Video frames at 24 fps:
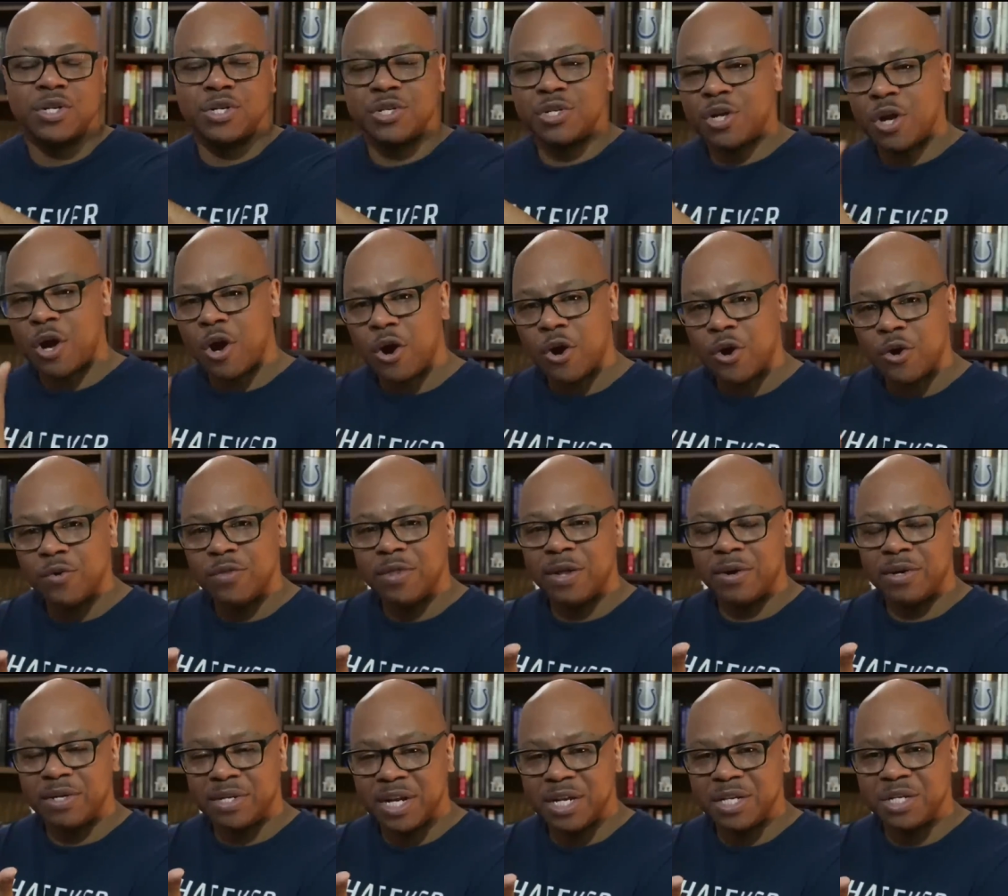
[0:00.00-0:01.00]
turn
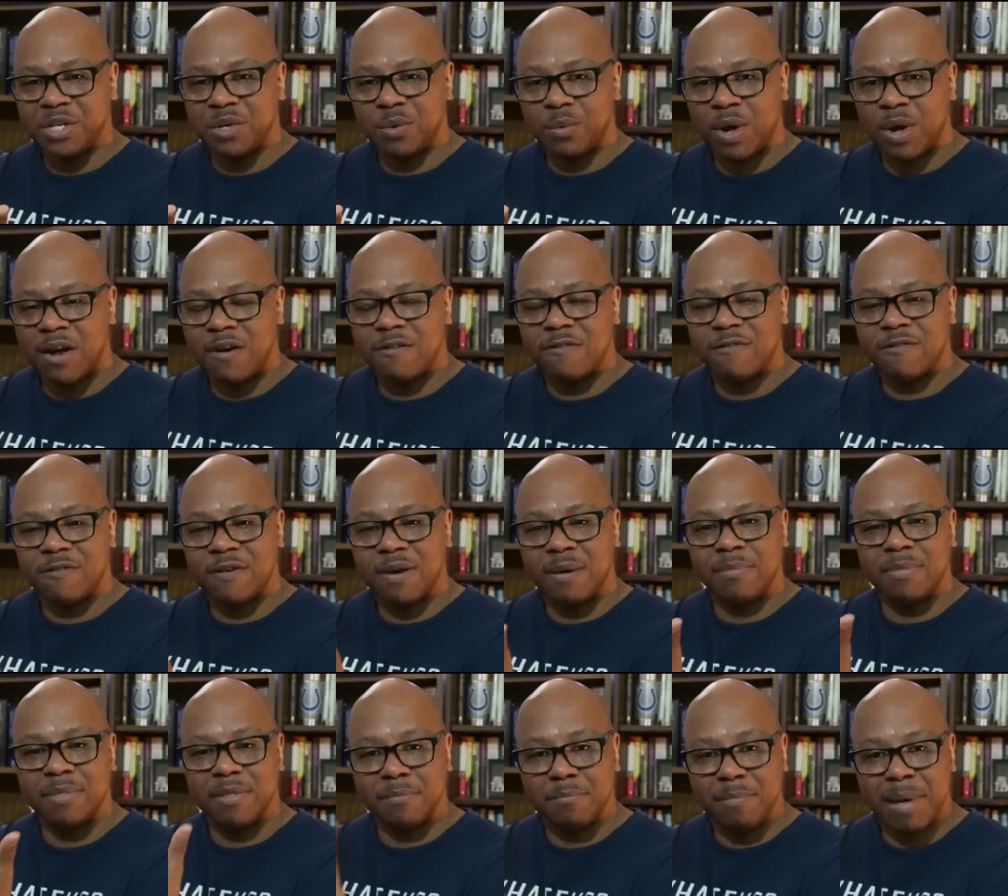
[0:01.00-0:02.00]
their attention away
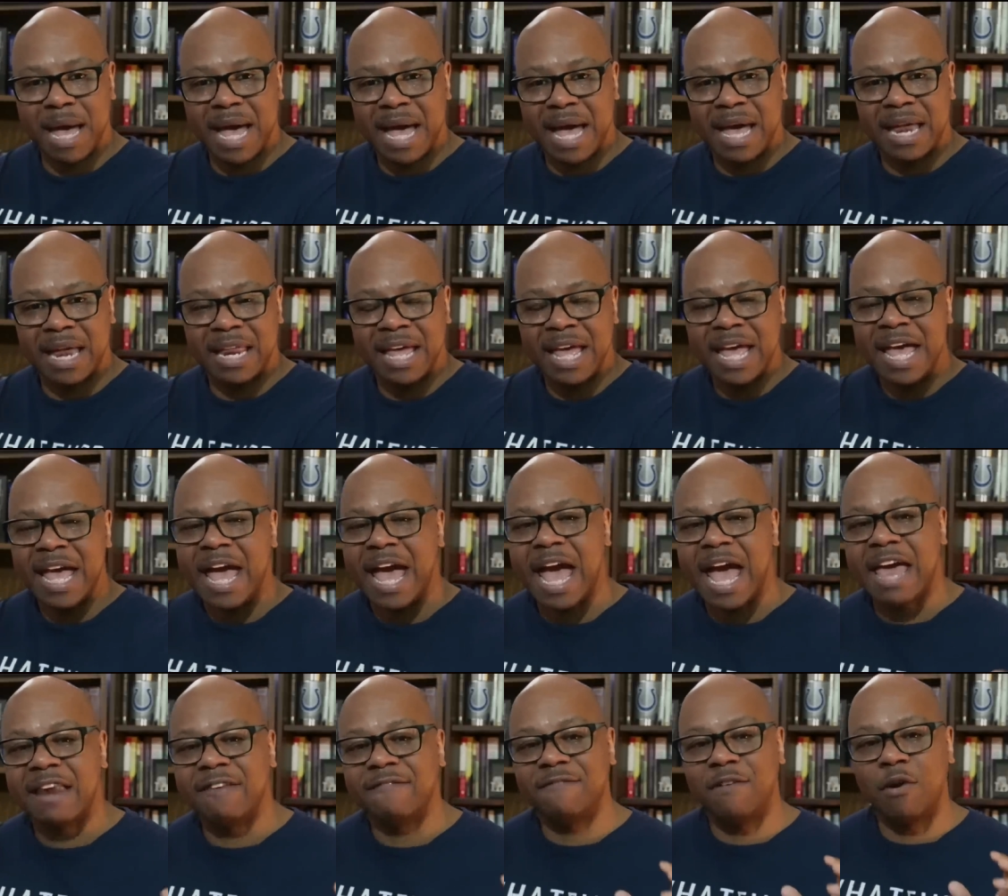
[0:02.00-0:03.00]
from the bad
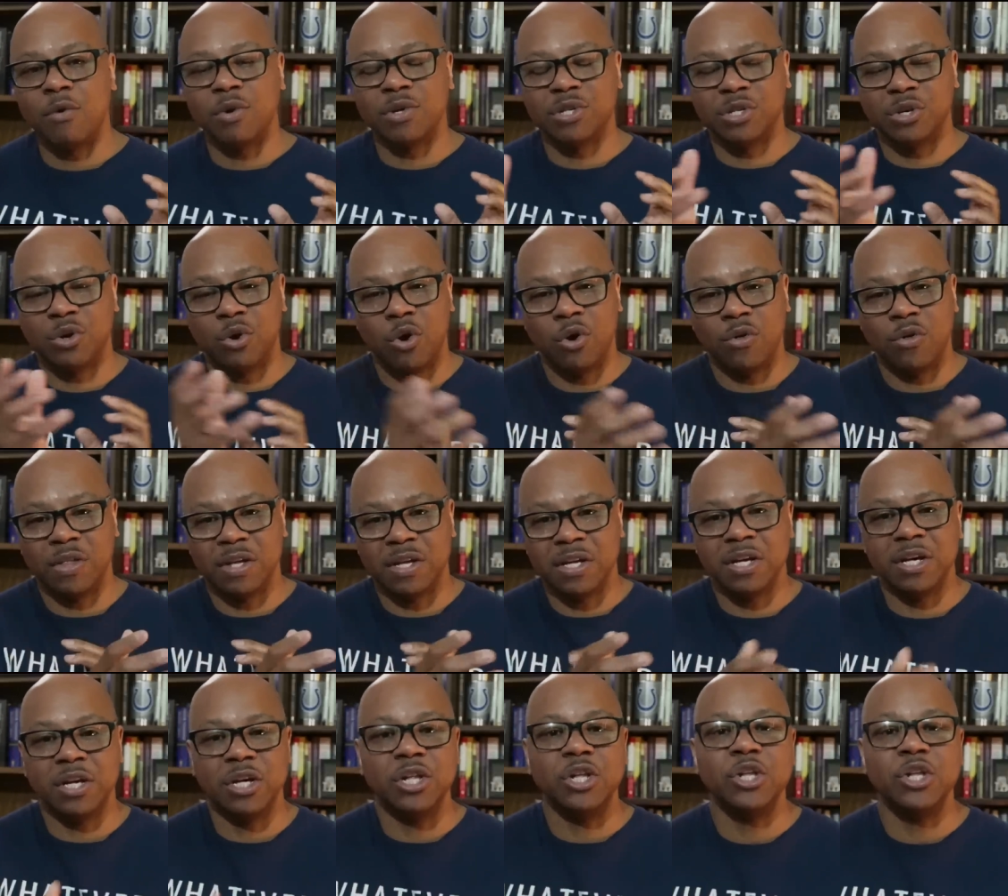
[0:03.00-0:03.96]
and focus it on the good.